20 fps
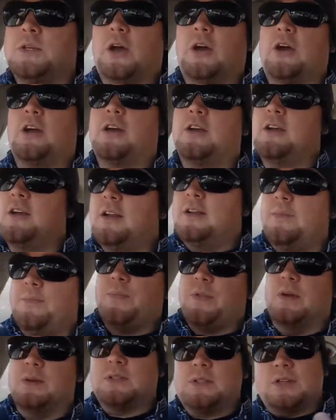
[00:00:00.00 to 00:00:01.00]
So
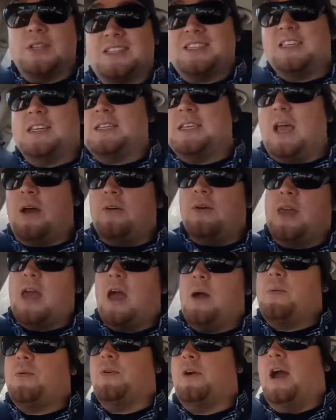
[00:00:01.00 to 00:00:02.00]
there was a good 6-hour
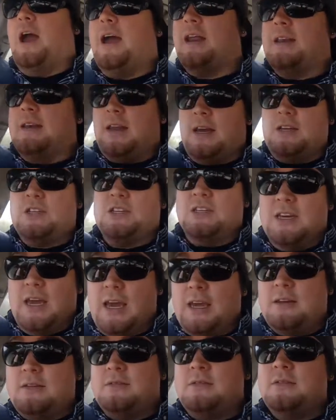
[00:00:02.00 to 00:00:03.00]
gap where I hadn't actually
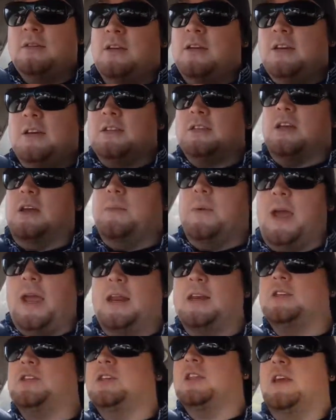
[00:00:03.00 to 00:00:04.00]
eaten, so my
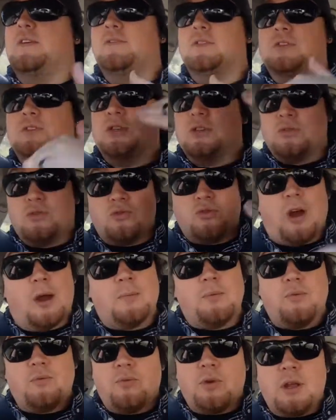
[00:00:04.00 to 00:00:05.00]
energy levels just
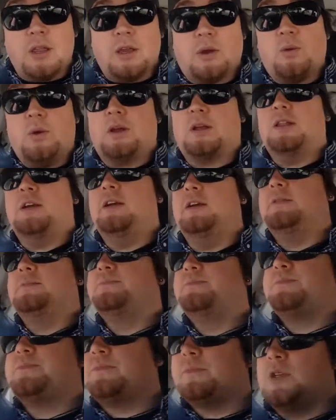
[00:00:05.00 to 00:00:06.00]
dropped really quickly
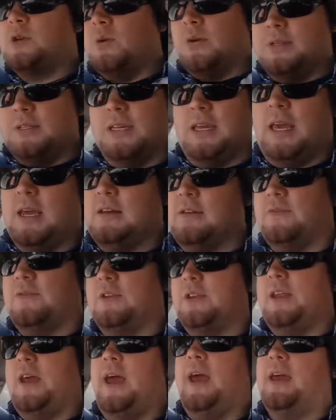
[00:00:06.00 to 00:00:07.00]
towards the end of
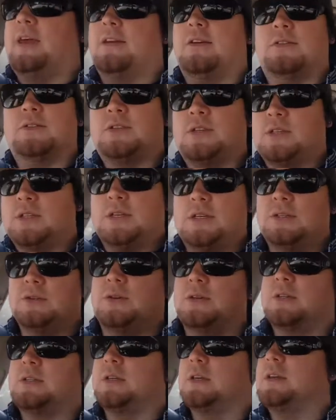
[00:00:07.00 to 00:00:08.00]
the day and I was just
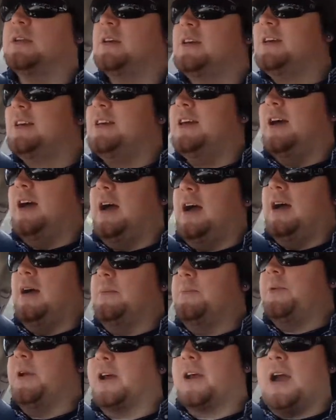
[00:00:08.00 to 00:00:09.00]
exhausted.
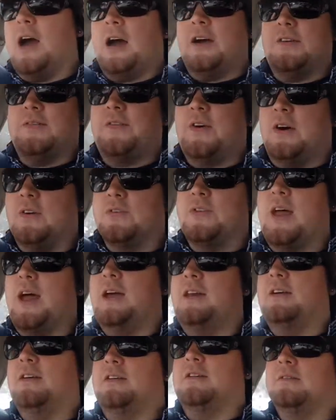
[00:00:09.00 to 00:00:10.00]
But I can't fault
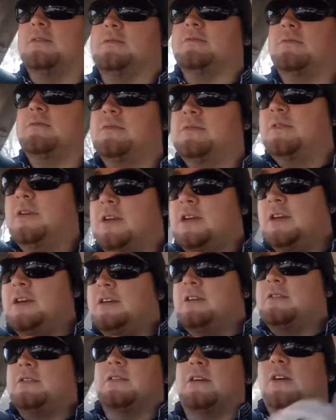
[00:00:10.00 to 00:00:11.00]
that
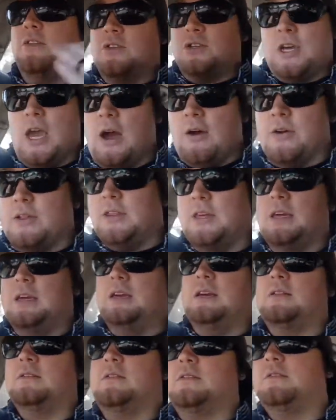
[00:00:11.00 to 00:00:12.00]
on the whole shower
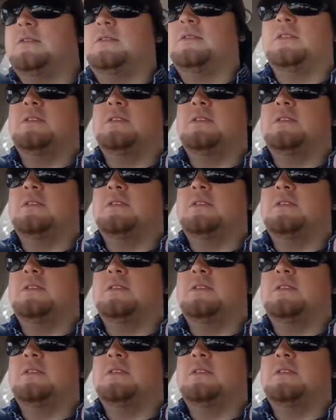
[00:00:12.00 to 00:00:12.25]
thing.